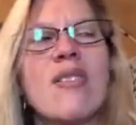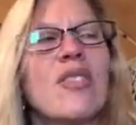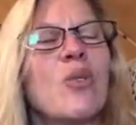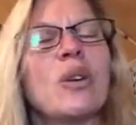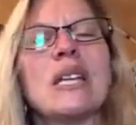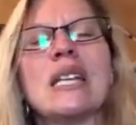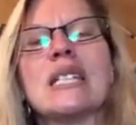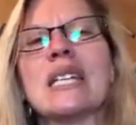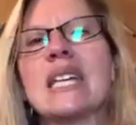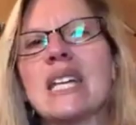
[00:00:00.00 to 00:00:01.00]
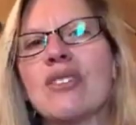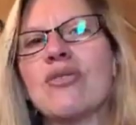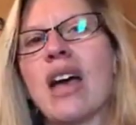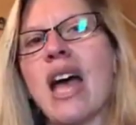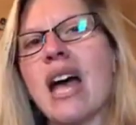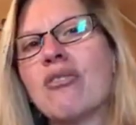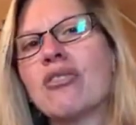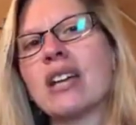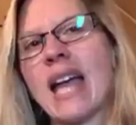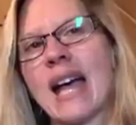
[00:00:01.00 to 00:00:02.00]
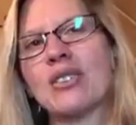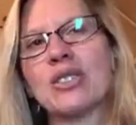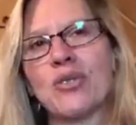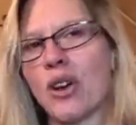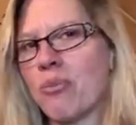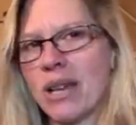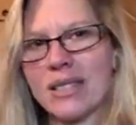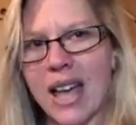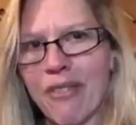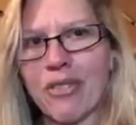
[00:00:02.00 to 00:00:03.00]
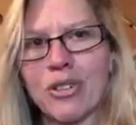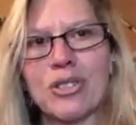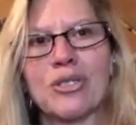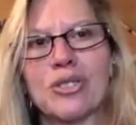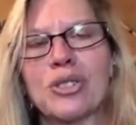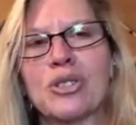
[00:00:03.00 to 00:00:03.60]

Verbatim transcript: that we need to give every ounce of our best efforts